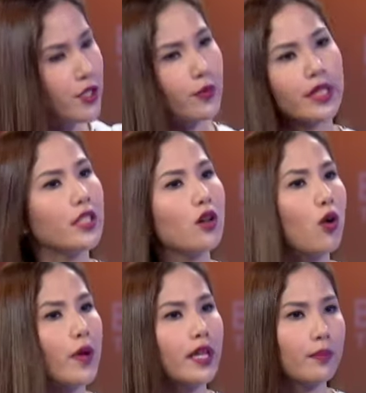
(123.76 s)
really
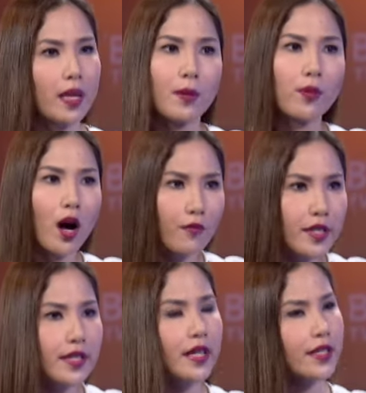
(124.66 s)
going maybe
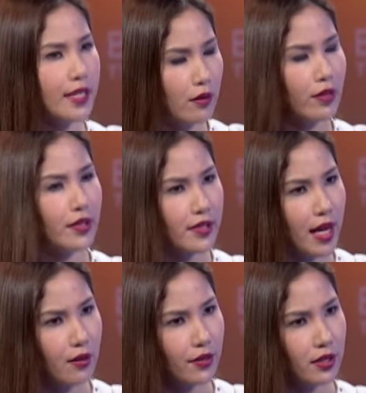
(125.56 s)
provinces down in the
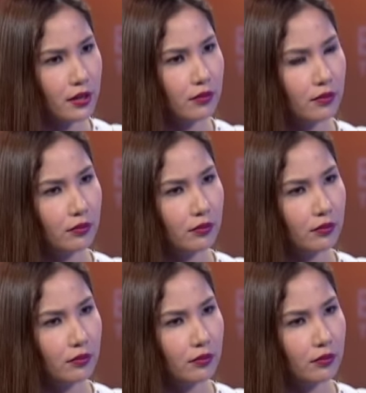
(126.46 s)
south? I